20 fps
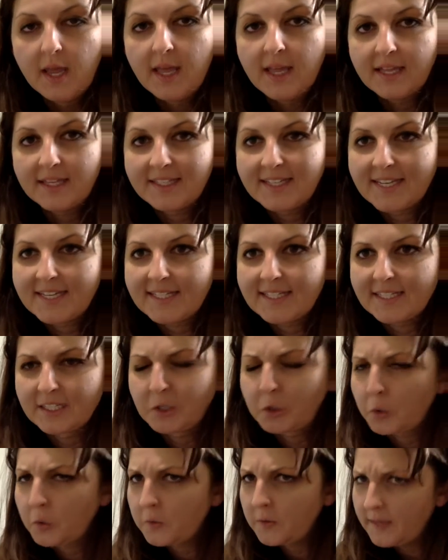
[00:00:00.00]
It takes a
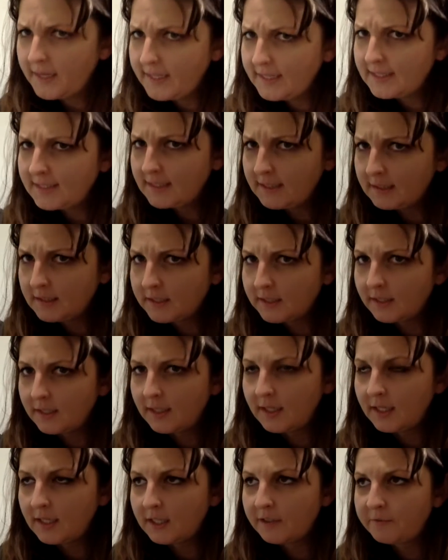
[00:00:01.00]
great deal
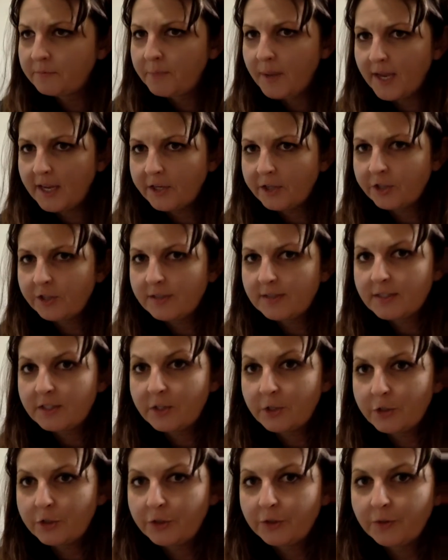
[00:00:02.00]
of patience to
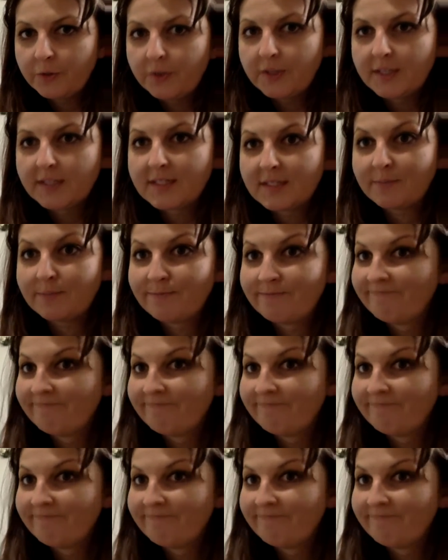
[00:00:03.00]
do this,